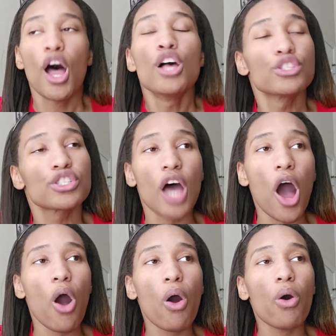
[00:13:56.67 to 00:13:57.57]

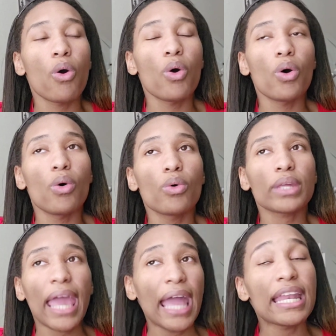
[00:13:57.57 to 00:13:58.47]
So
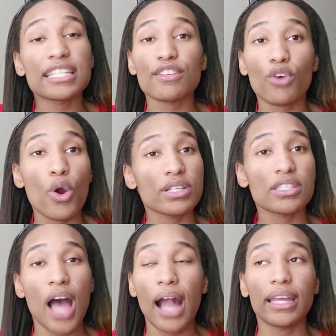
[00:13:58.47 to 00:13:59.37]
Candiace, of course, is
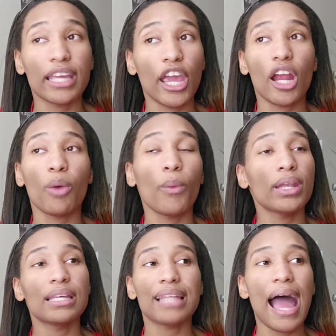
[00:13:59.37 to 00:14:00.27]
talking to Karen and
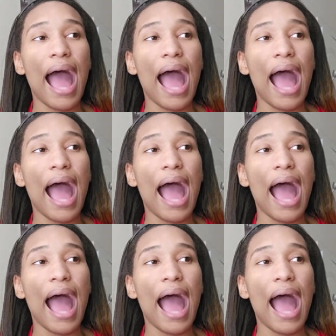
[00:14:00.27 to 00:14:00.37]
Wendy like,